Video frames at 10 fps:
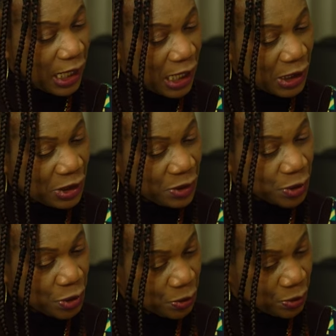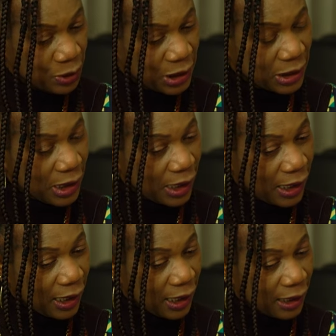like shoes
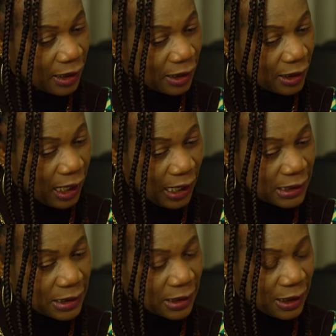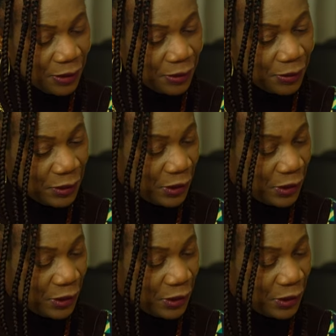that, you know,